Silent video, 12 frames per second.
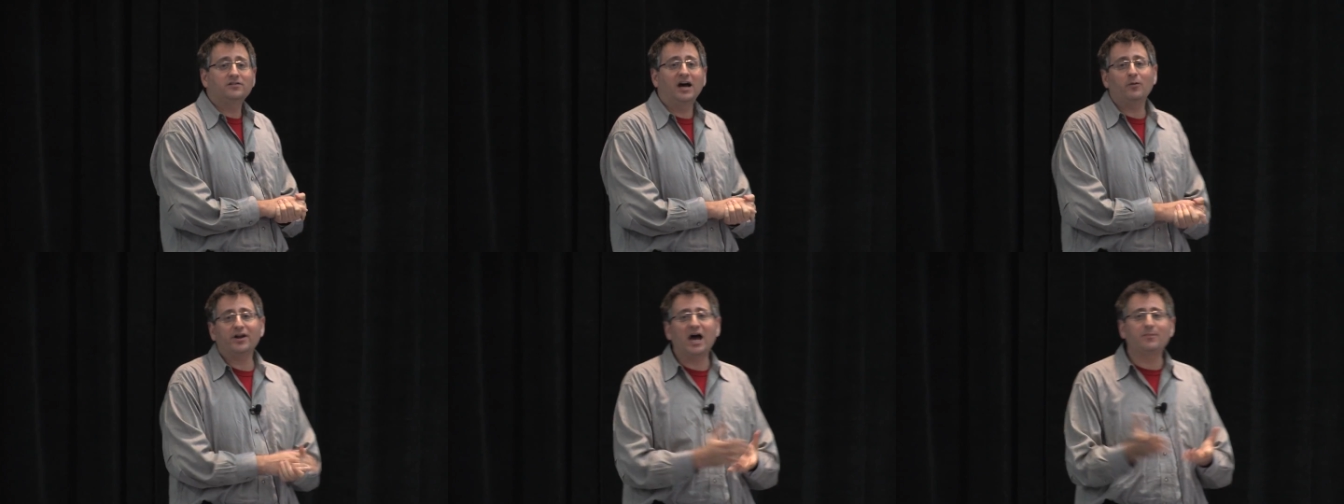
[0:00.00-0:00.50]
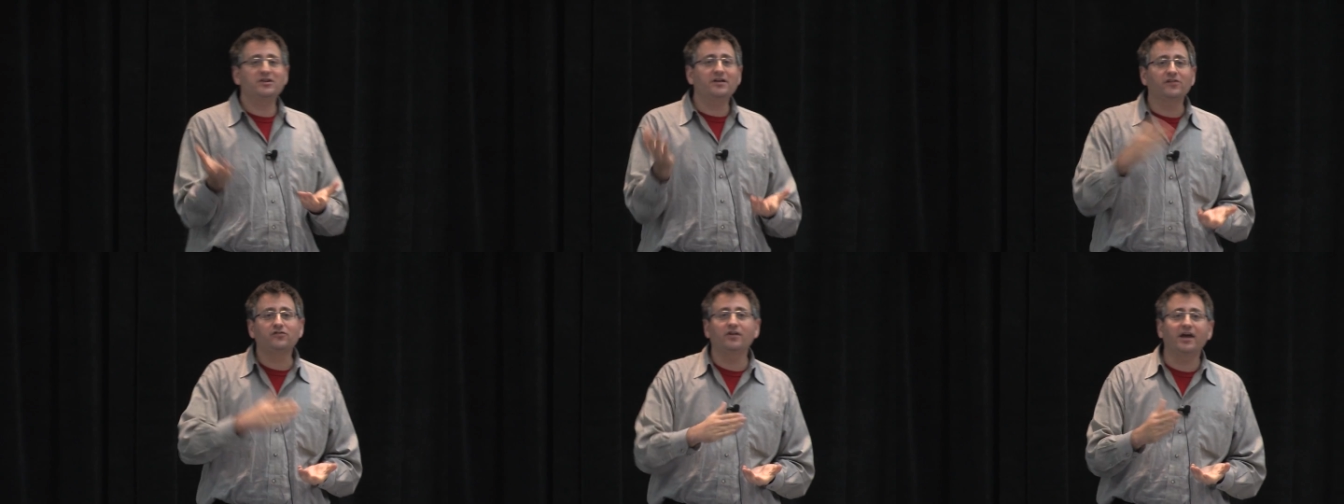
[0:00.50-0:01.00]
Not what happened
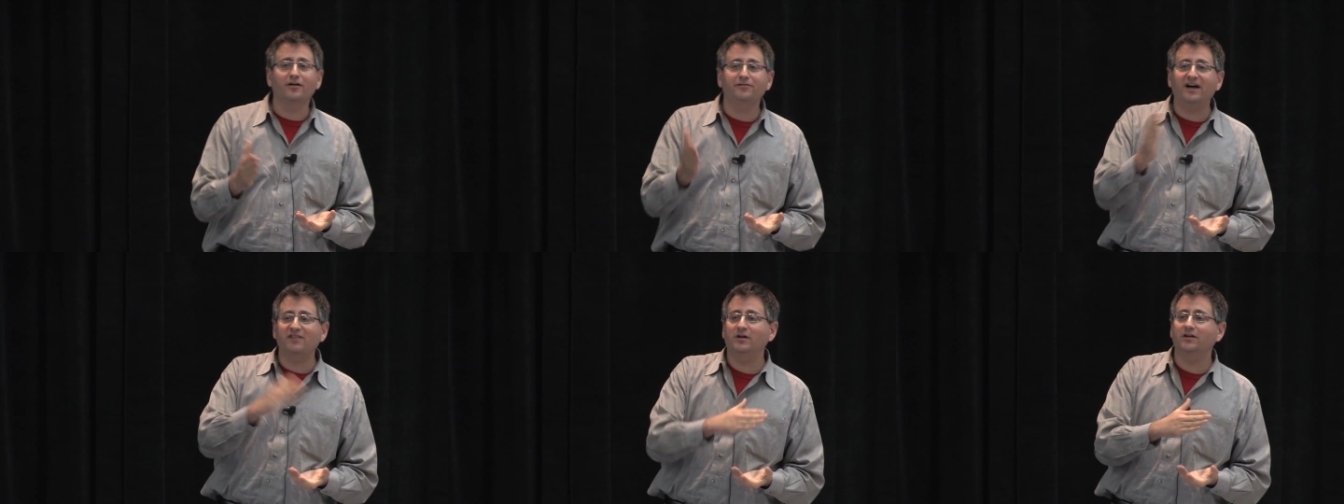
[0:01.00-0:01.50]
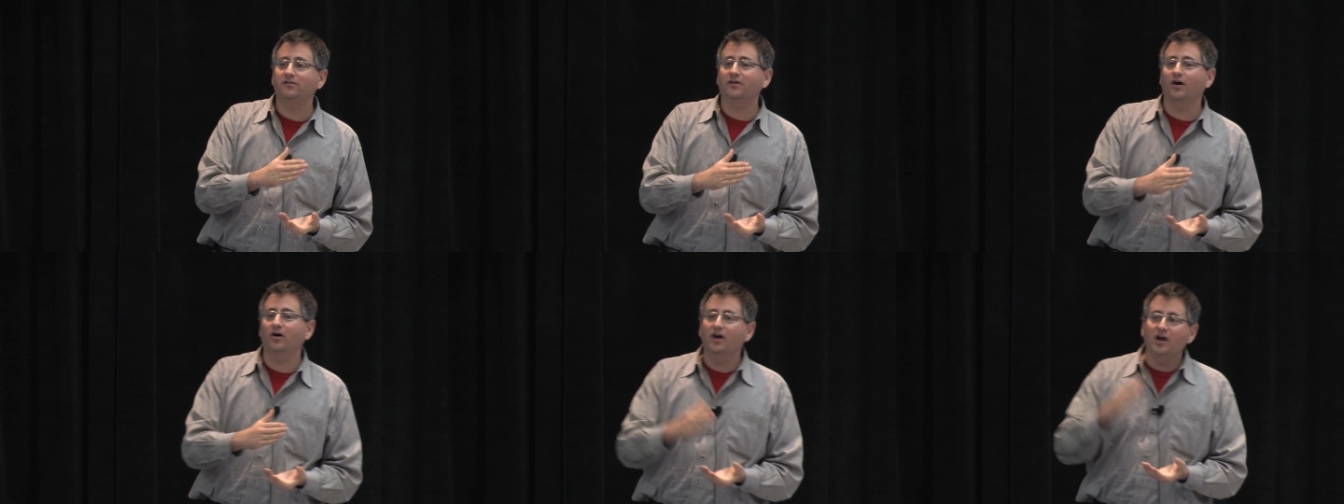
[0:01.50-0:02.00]
yesterday or five minutes
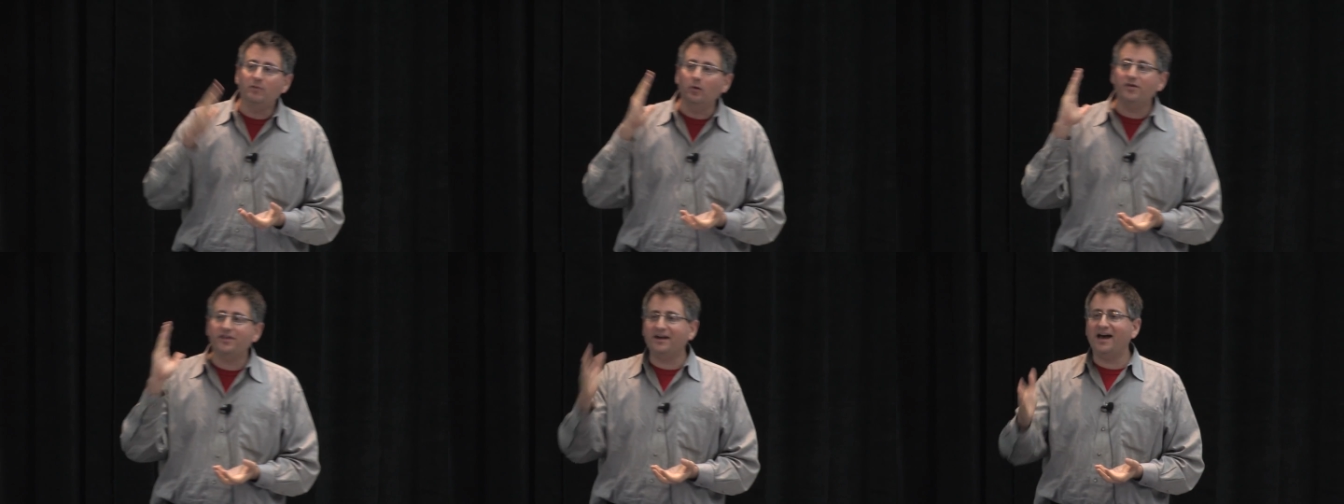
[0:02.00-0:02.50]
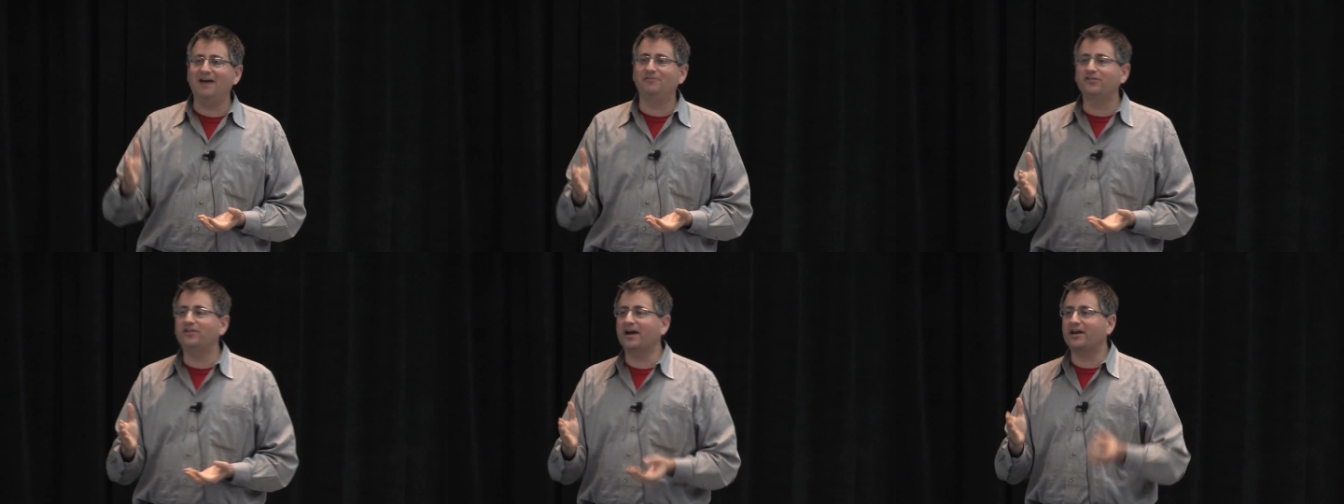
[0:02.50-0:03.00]
ago, but within a half
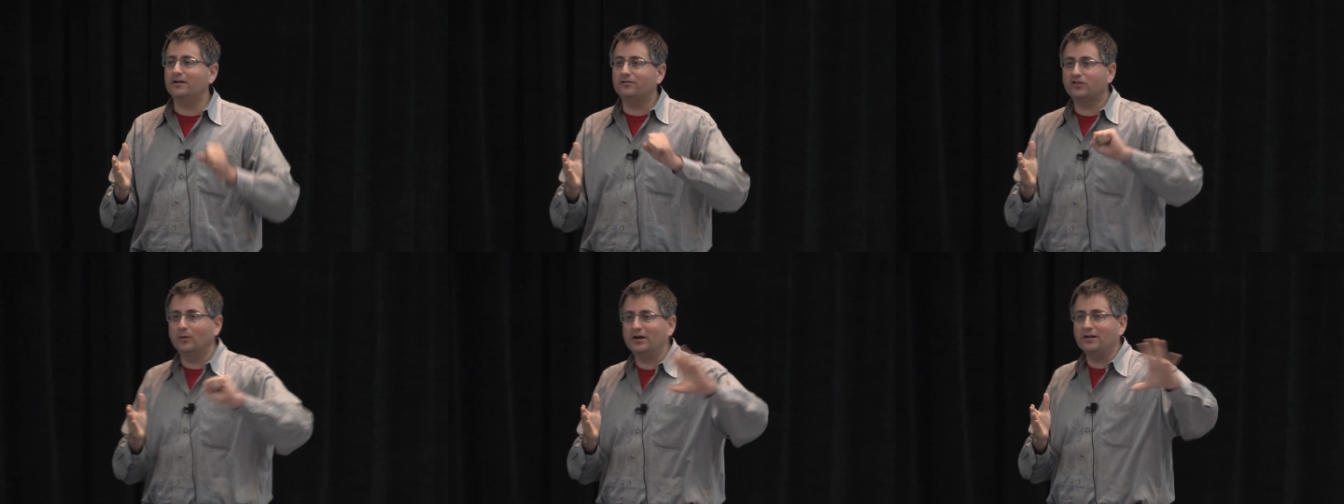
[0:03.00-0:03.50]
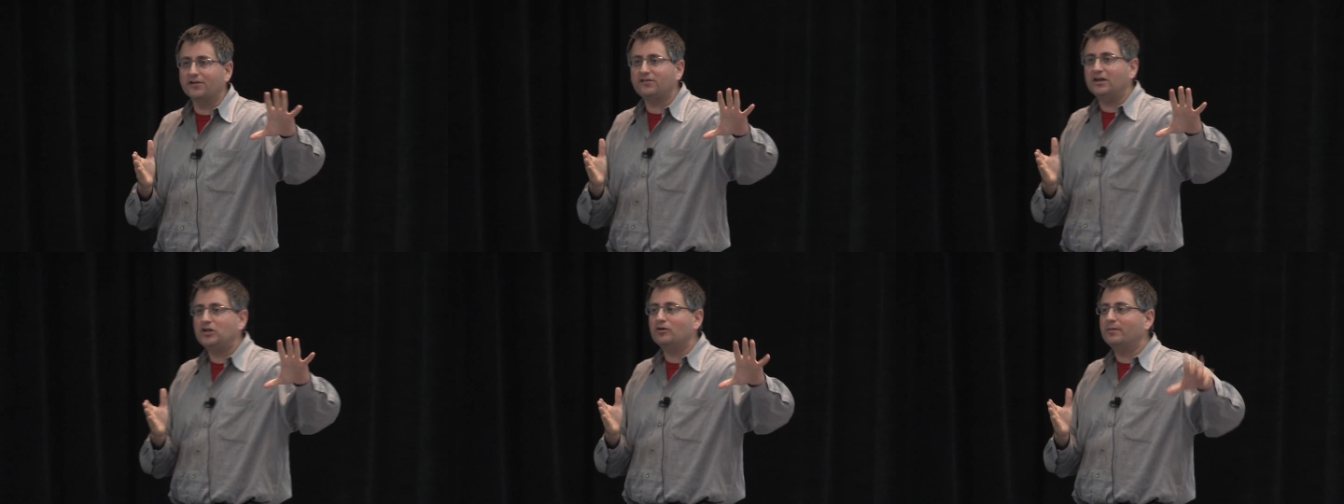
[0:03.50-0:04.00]
a second of someone
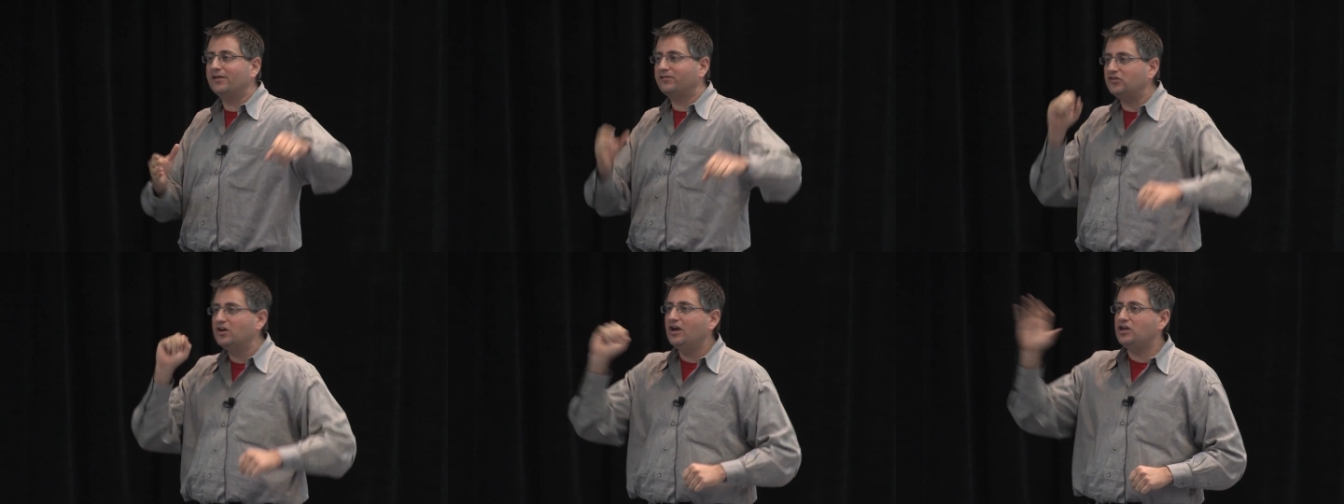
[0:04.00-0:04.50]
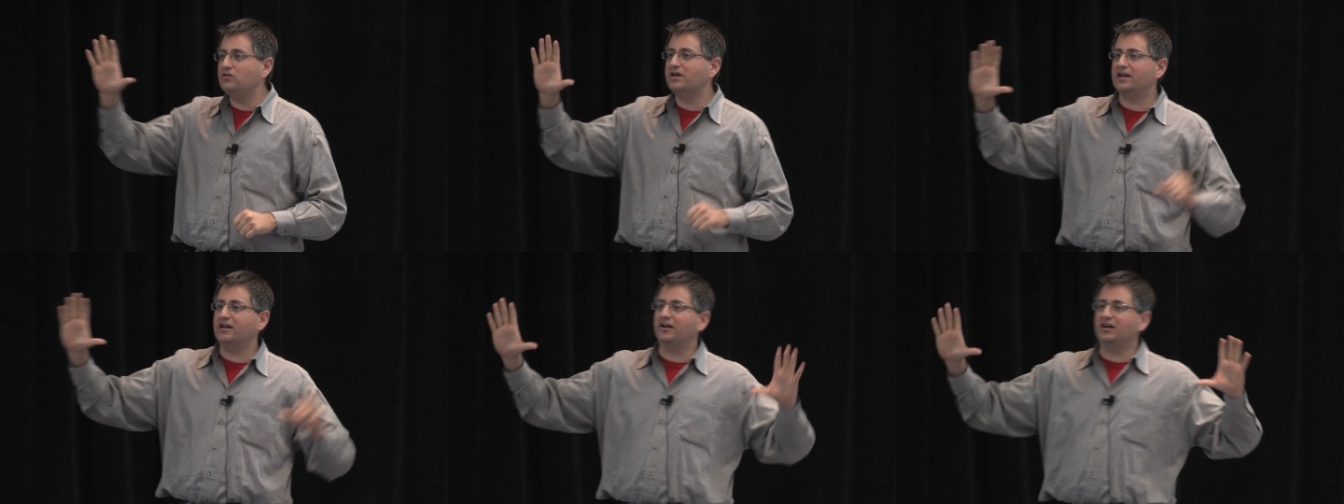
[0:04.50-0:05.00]
listening to a message, you
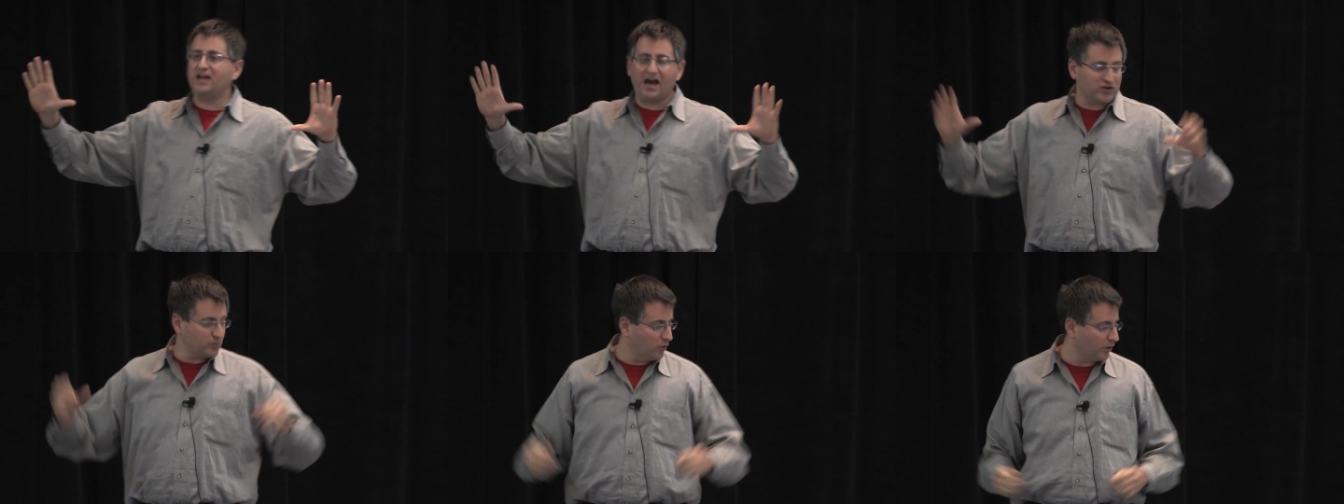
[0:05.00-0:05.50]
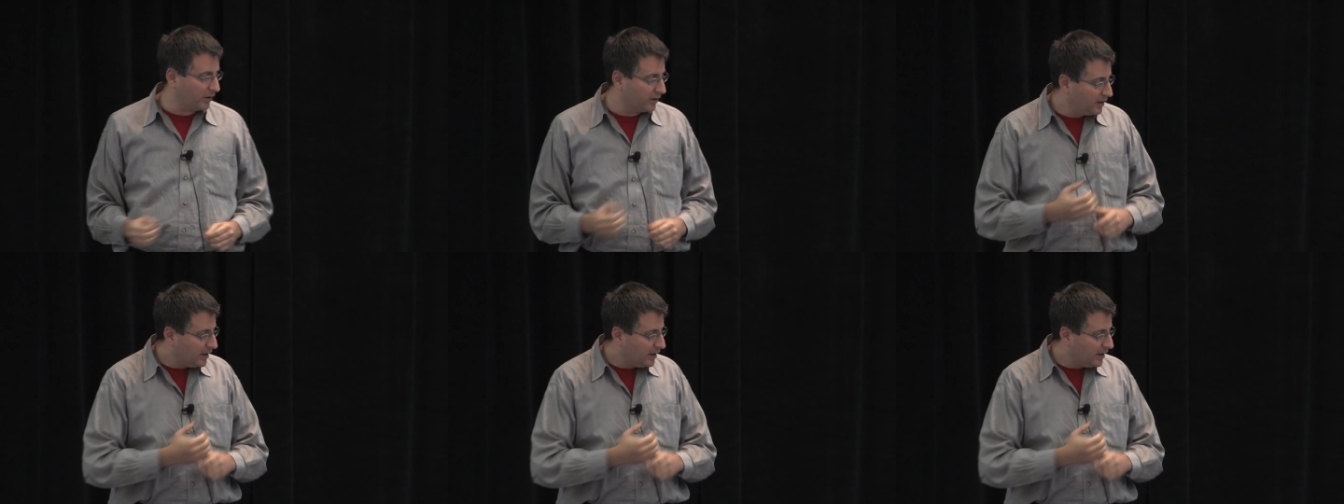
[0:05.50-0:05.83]
get it on a dashboard.